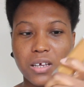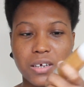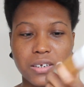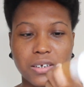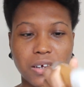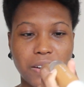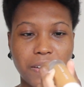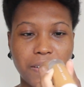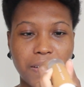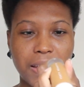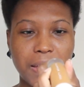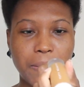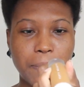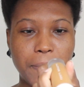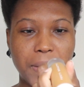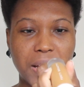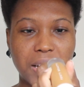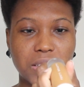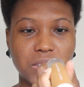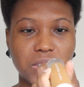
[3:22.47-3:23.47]
And I
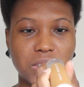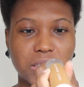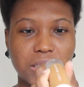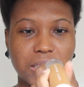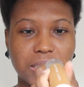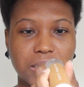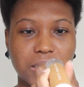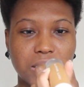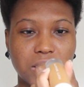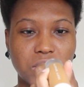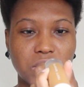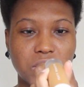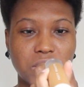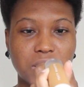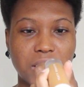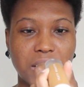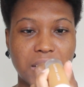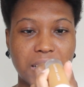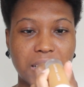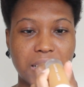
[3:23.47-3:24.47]
match in the
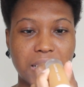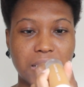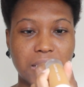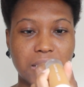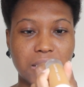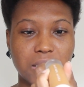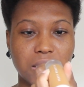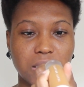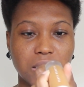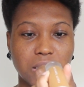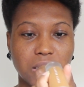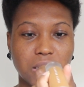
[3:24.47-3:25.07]
shade